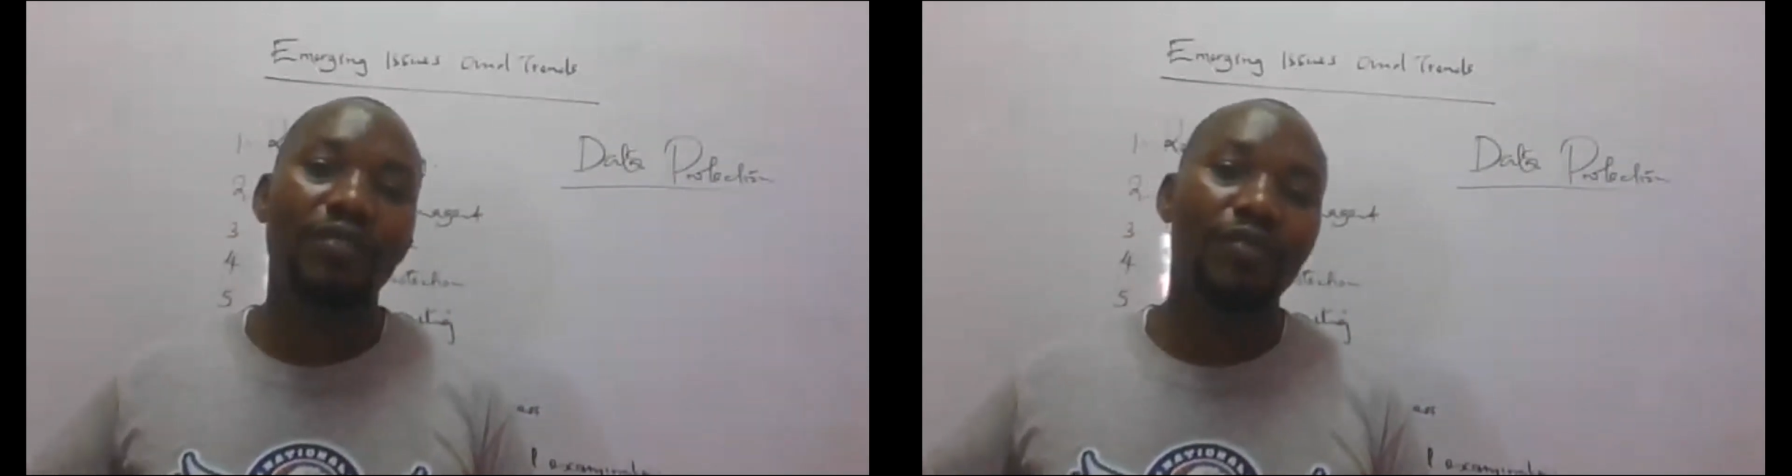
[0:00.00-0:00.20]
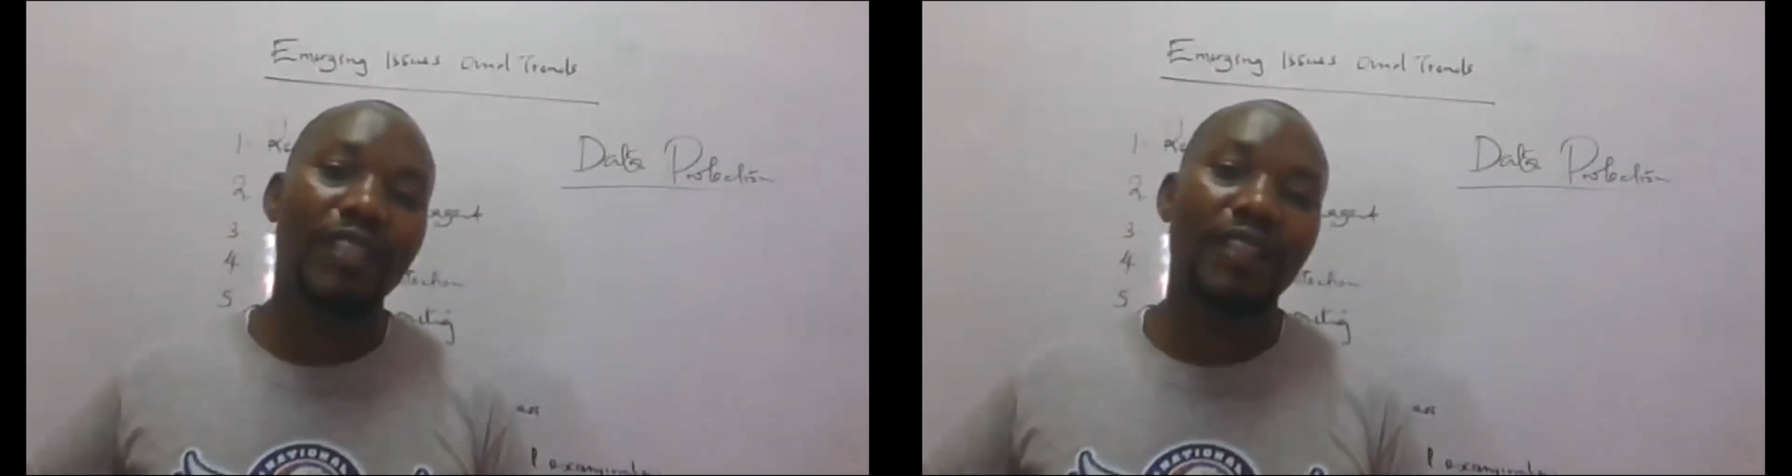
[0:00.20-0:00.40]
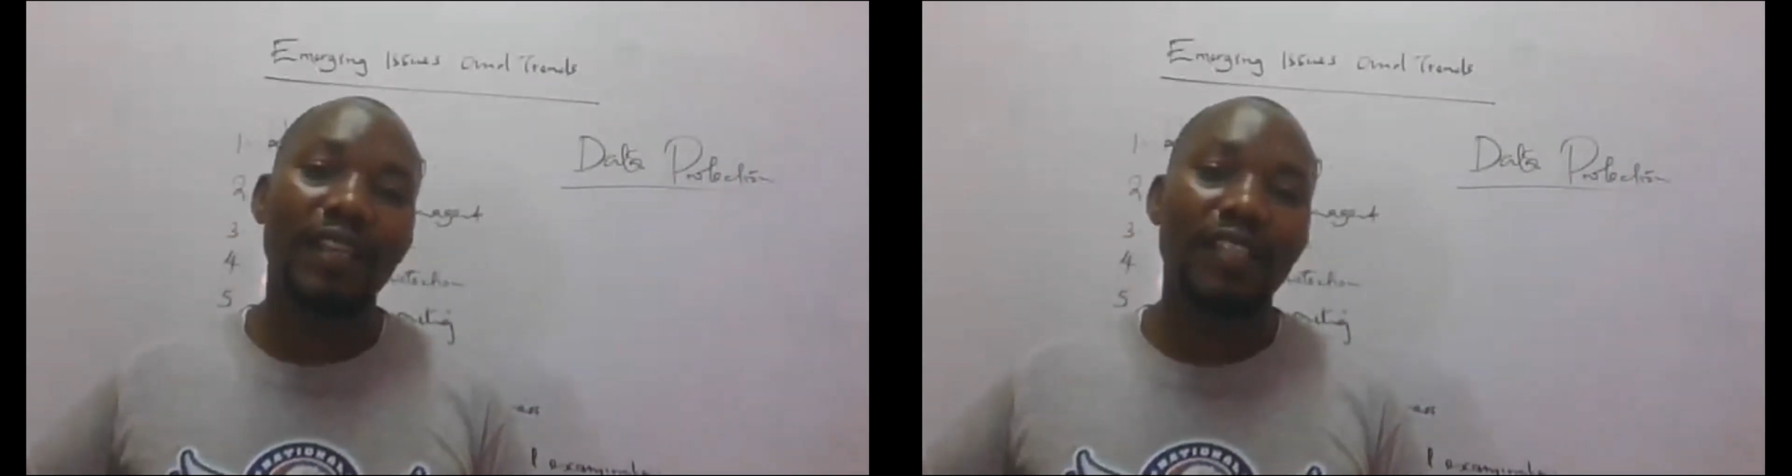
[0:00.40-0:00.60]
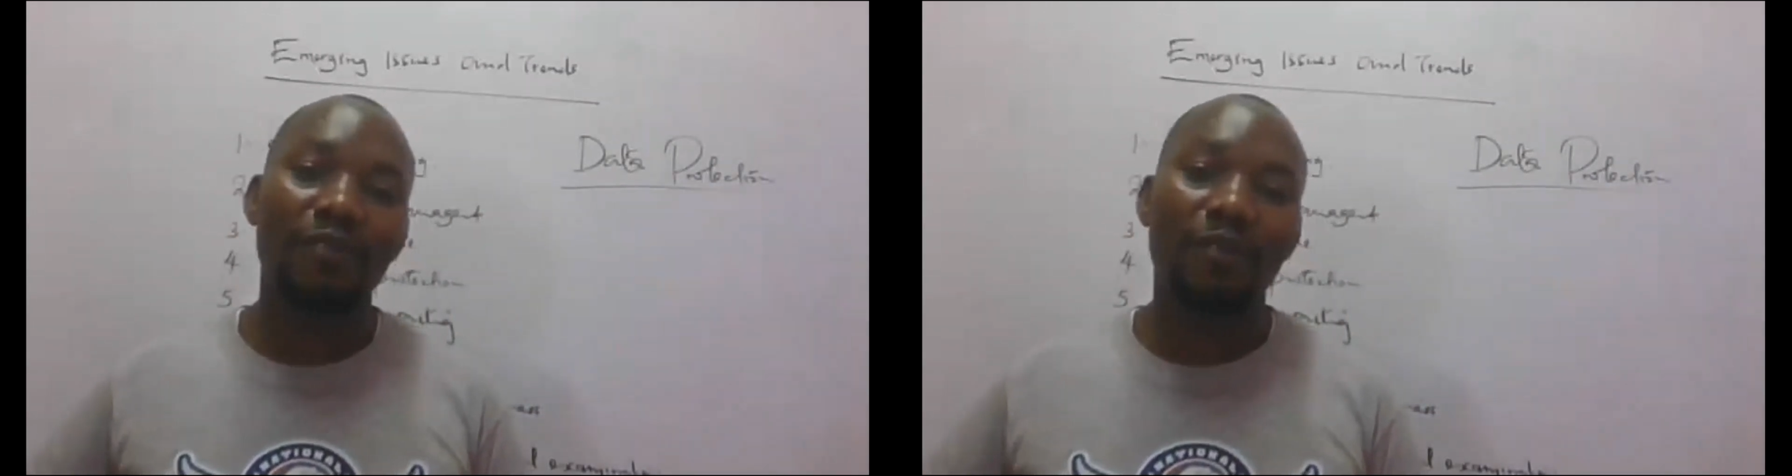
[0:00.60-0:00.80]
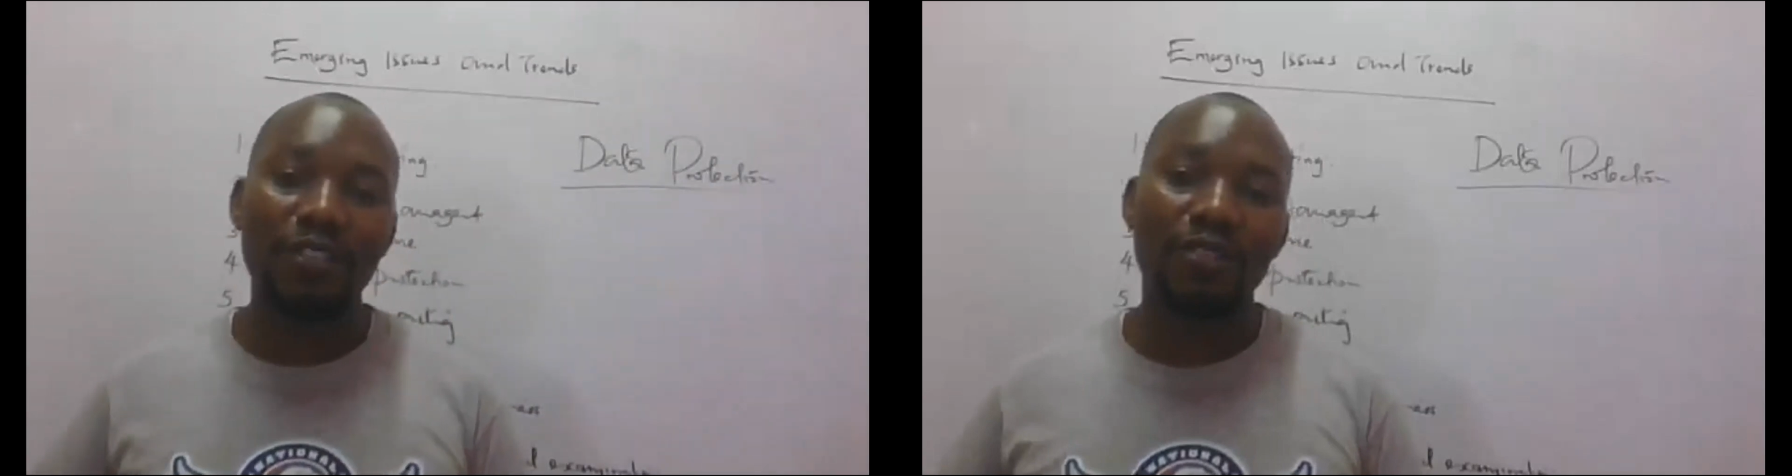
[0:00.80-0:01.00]
using that
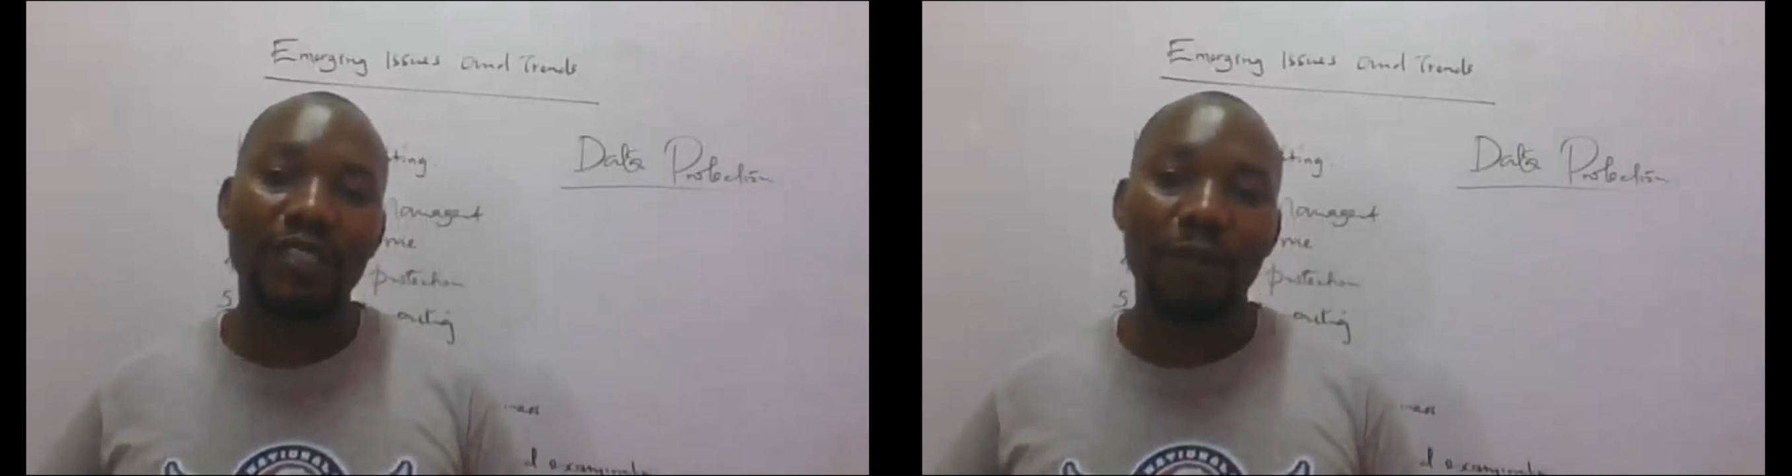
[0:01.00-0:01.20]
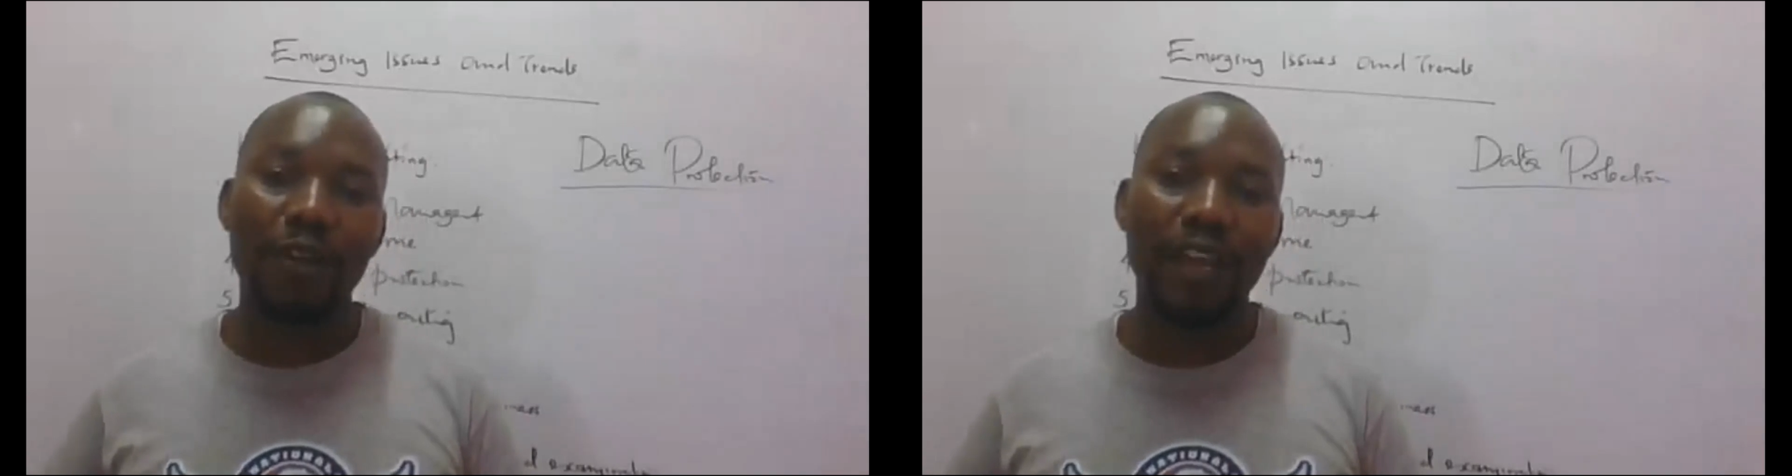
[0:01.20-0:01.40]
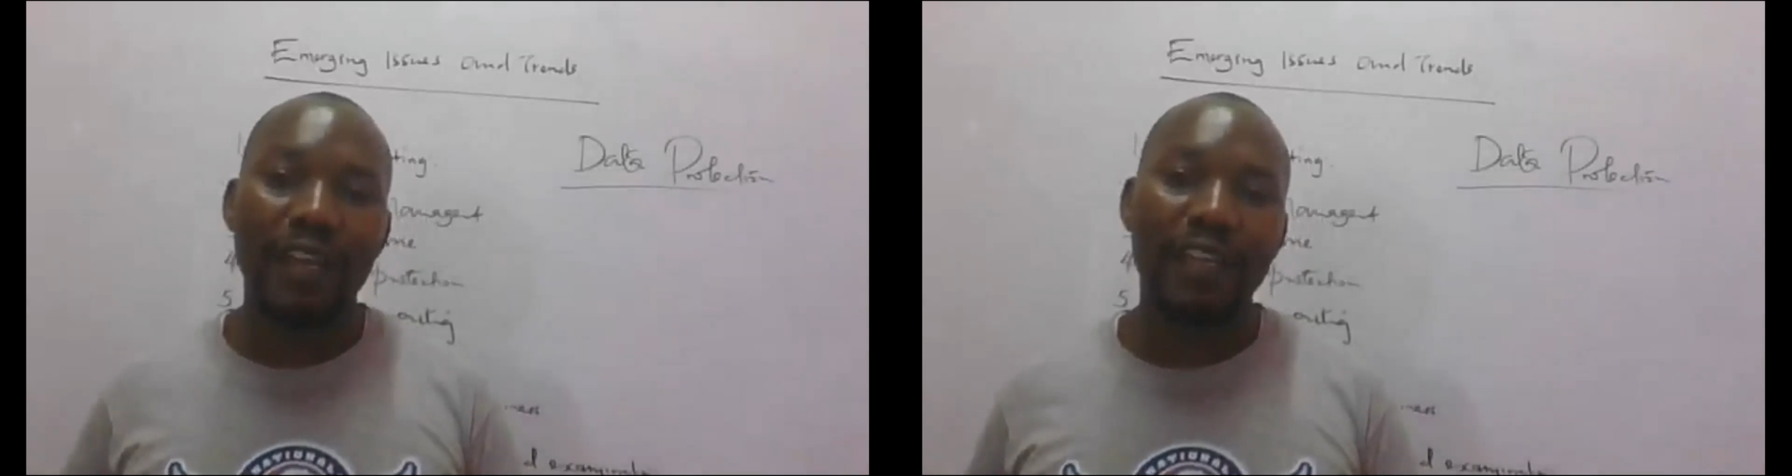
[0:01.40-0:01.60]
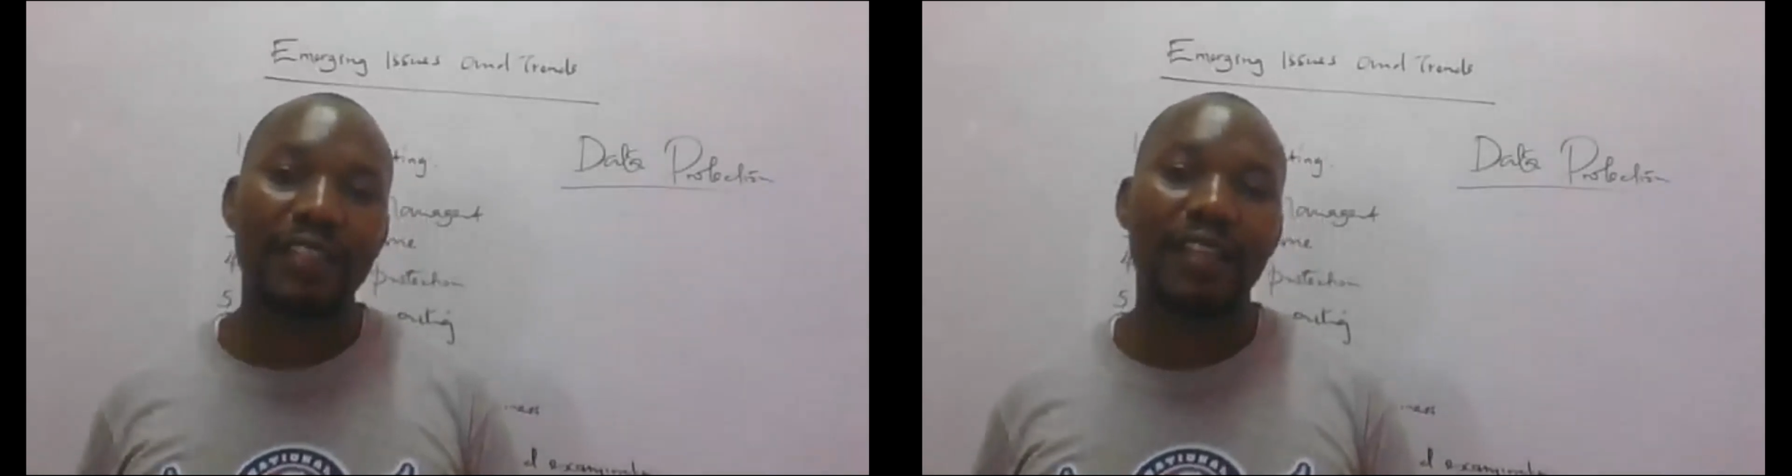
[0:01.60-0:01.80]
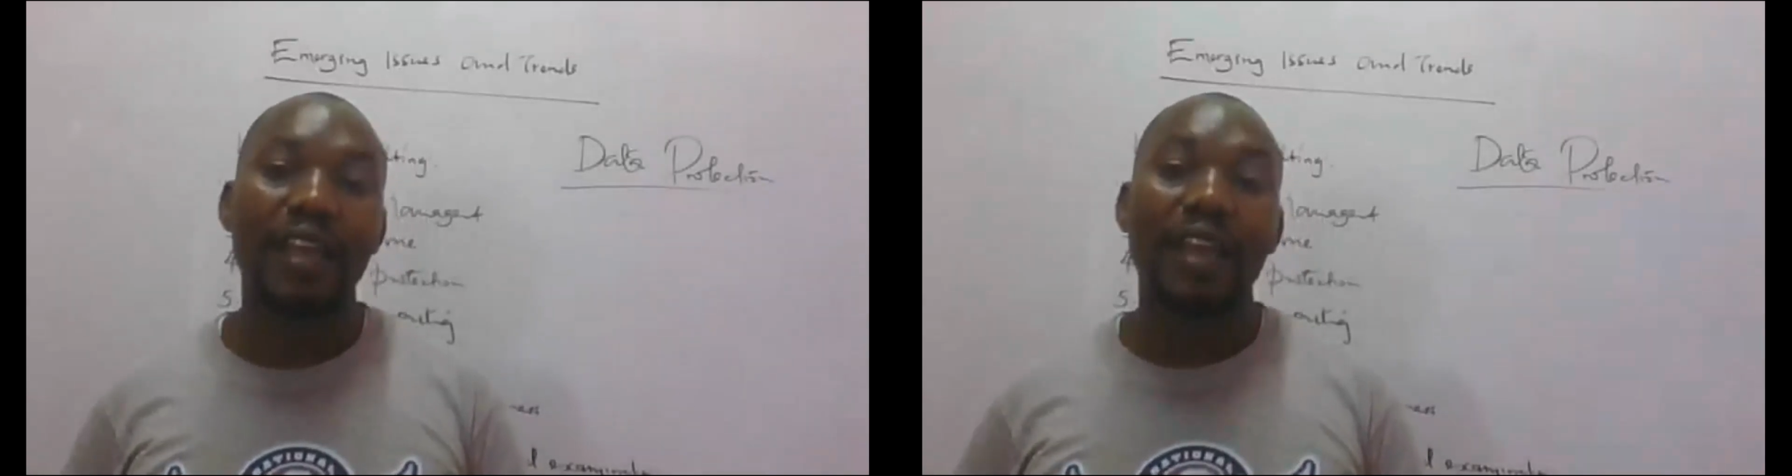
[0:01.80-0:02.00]
information somewhere else.